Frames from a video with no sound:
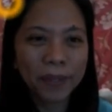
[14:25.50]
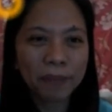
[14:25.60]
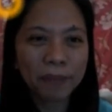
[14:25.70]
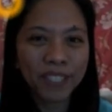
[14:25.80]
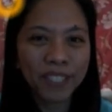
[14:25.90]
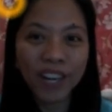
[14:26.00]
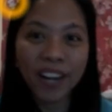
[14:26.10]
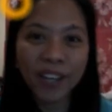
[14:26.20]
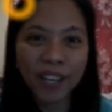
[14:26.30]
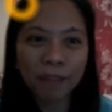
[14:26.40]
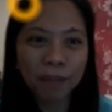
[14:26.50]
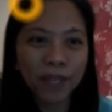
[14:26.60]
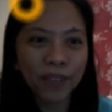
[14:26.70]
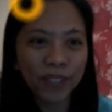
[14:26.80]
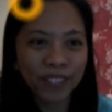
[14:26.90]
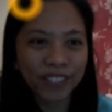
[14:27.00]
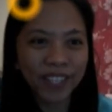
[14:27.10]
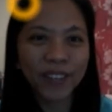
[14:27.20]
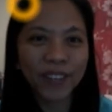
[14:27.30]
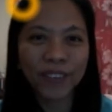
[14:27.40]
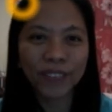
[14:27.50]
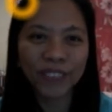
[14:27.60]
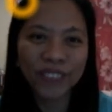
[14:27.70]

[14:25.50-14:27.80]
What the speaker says: Mr. Ariel Pion, thank you.